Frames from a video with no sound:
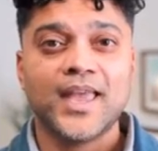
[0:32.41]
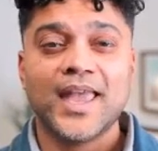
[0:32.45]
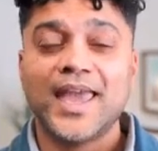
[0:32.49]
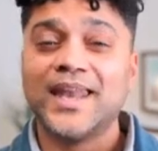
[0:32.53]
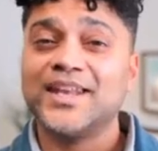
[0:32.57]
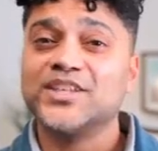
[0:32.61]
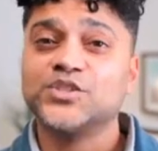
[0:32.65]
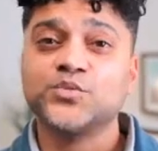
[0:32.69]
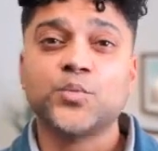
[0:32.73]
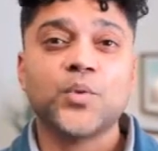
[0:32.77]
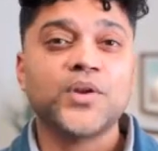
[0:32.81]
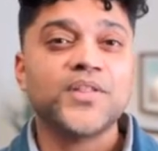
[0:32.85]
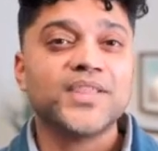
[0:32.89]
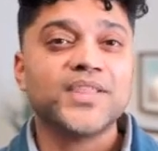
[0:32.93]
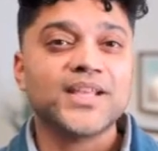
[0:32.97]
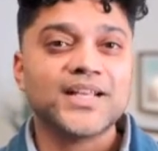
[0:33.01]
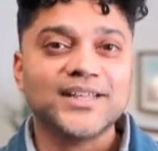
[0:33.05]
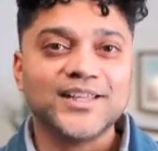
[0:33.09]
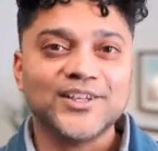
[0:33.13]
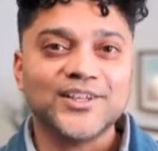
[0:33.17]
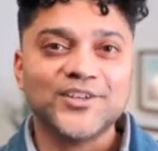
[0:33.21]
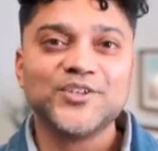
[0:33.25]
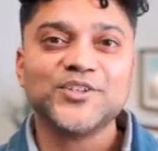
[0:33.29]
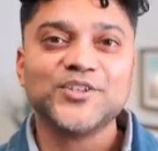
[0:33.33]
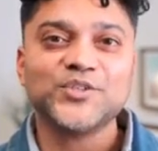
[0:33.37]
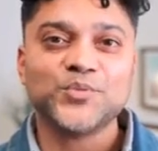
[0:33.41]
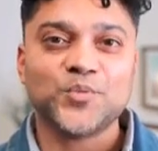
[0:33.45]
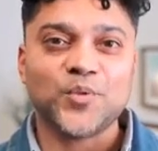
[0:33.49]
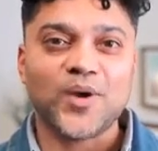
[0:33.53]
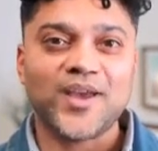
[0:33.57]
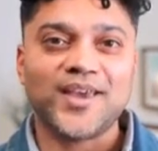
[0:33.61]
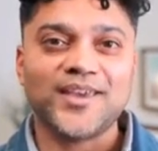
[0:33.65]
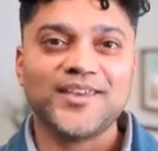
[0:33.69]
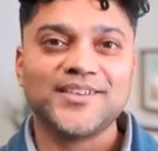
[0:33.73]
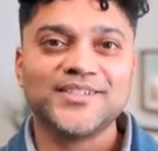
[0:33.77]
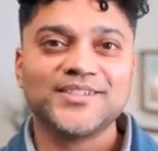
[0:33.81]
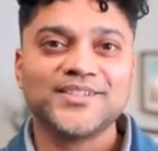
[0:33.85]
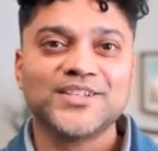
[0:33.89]
And it's one of the clearest
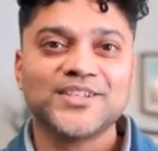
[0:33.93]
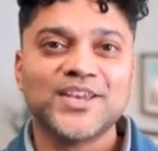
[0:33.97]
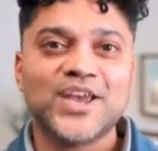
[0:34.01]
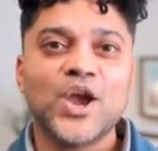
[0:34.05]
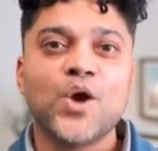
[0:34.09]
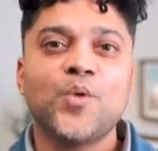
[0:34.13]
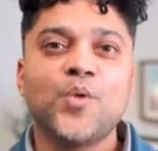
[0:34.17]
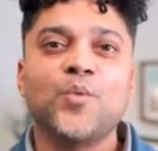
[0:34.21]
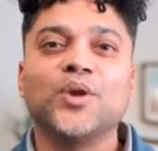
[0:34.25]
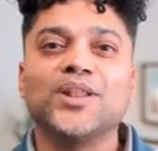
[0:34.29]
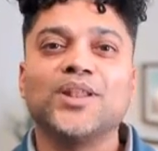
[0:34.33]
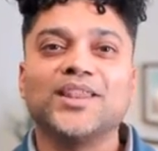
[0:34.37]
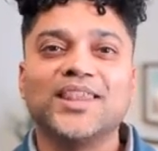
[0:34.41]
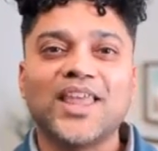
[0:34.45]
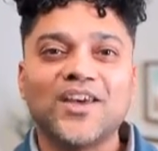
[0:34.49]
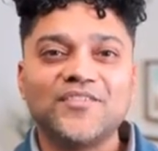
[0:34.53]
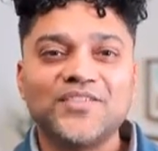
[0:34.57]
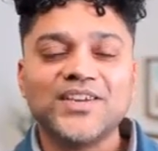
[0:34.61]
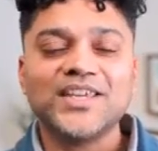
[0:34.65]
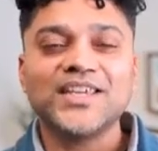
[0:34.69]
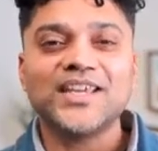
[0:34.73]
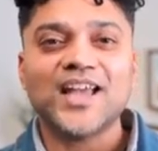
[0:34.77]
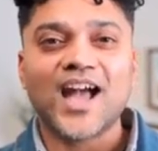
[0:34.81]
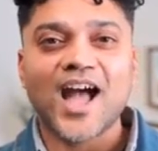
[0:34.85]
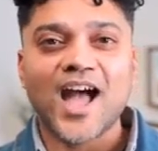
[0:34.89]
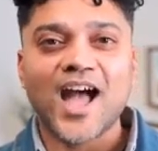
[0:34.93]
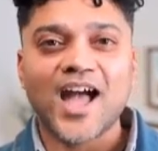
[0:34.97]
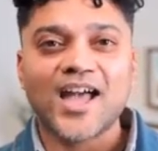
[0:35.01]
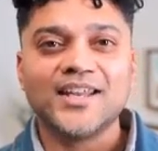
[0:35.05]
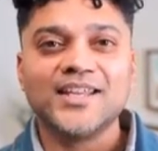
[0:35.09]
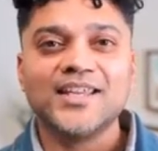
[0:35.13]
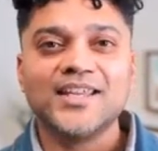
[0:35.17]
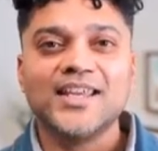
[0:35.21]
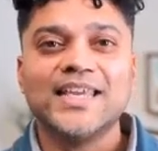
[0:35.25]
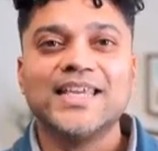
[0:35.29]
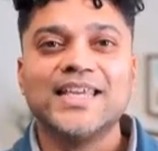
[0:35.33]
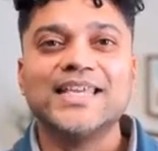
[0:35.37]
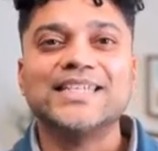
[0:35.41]
ways where loving
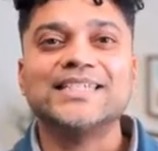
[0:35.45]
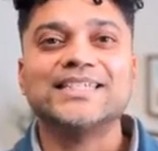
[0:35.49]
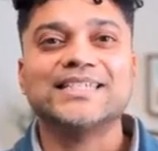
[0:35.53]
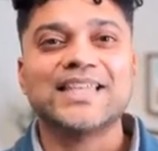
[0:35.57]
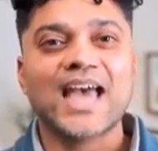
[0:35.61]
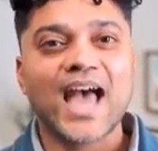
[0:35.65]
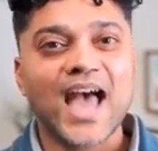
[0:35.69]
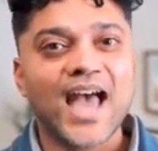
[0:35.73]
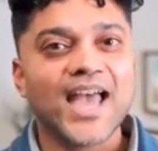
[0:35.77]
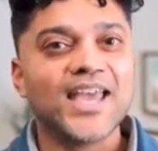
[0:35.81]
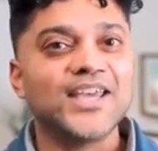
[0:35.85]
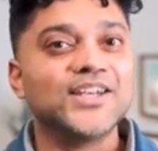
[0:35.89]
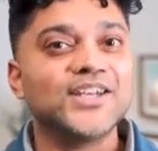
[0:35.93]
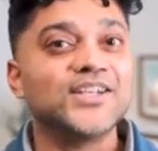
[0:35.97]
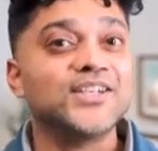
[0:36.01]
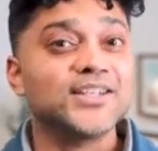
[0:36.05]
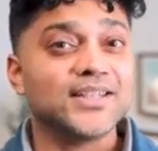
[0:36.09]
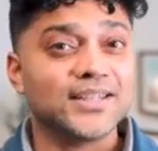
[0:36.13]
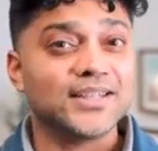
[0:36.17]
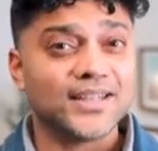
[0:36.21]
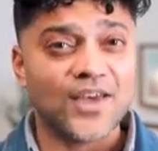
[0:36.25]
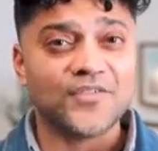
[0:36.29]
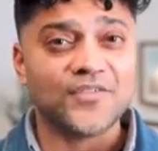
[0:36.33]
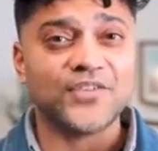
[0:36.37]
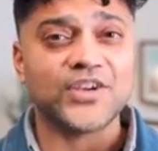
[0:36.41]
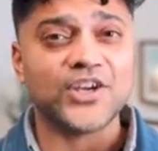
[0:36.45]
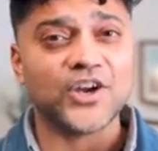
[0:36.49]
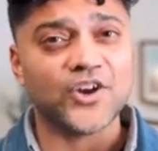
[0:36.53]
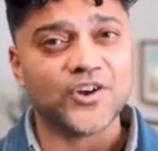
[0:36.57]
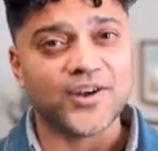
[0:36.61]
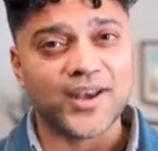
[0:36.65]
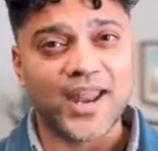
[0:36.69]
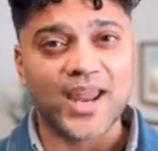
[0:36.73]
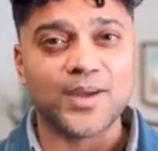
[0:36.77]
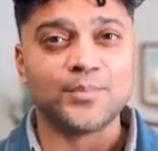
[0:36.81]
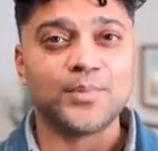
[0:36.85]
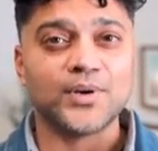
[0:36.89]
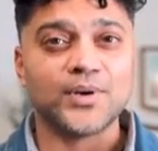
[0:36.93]
God is tied to loving our
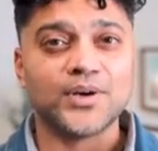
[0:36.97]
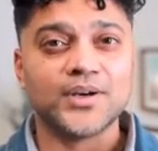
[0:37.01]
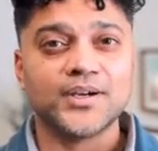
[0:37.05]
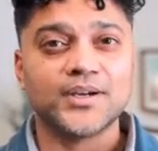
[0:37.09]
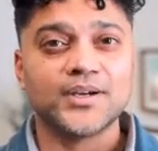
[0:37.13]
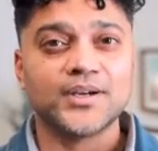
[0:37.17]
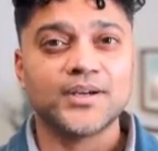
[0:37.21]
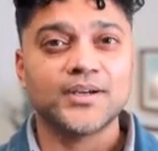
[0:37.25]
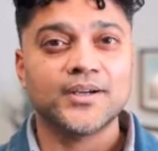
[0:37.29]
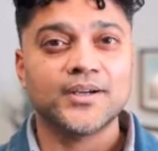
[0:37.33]
neighbor.